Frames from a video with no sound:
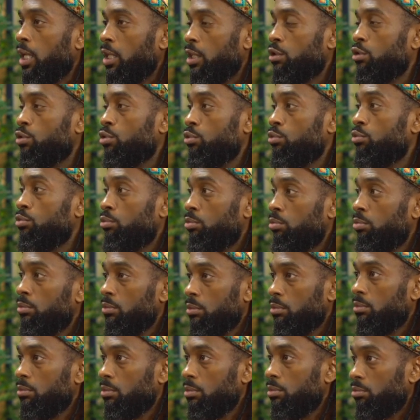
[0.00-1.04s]
into
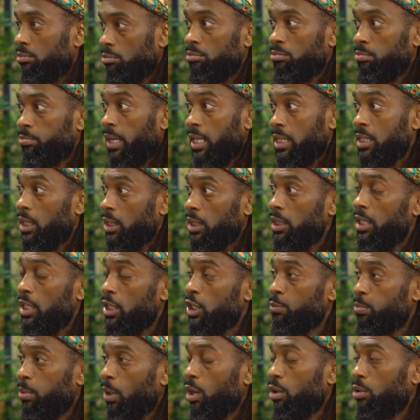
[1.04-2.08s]
basically
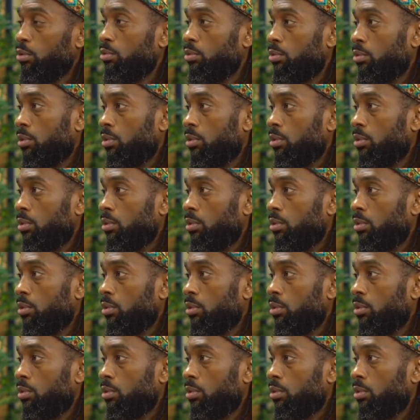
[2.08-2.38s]
explode.